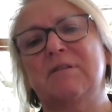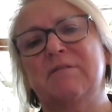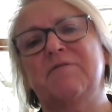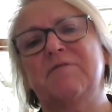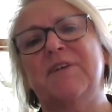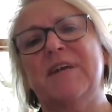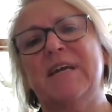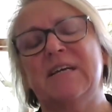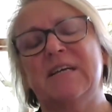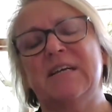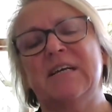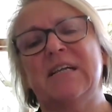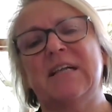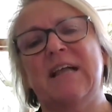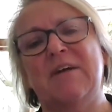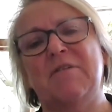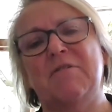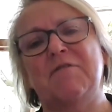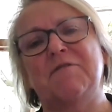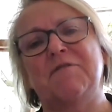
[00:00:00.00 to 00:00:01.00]
VCA to
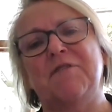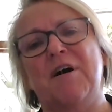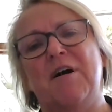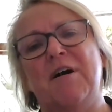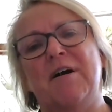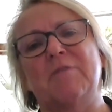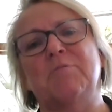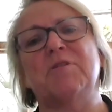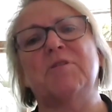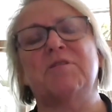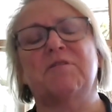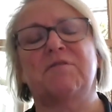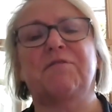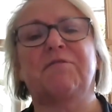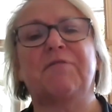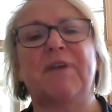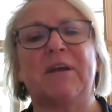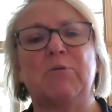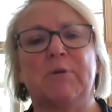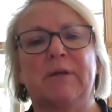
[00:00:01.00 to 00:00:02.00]
clarify with the
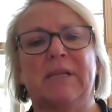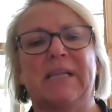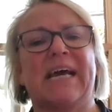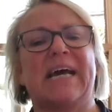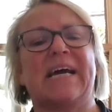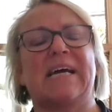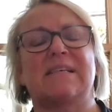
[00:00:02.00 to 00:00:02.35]
frequently